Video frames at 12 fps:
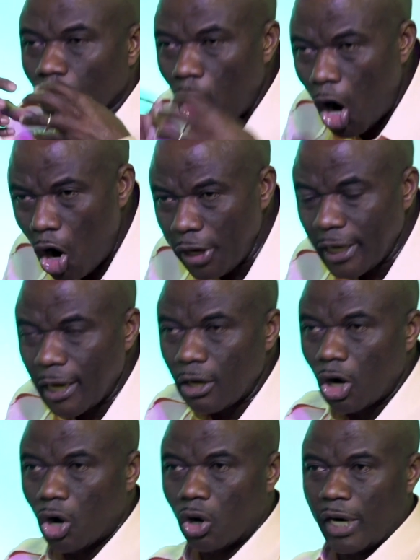grow in
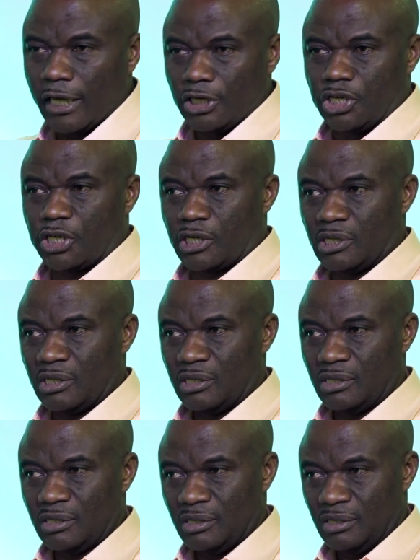the knowledge.
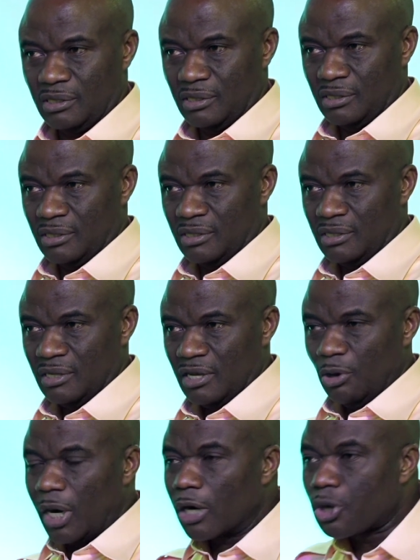
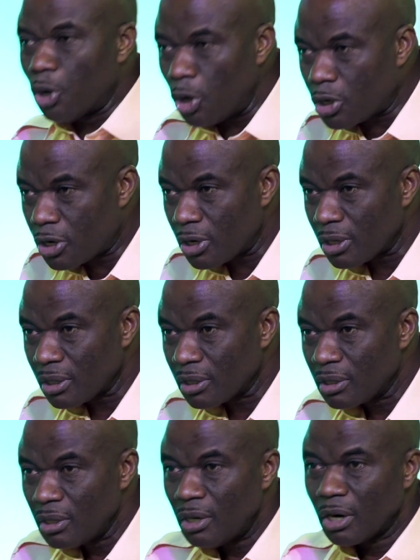You are a cook?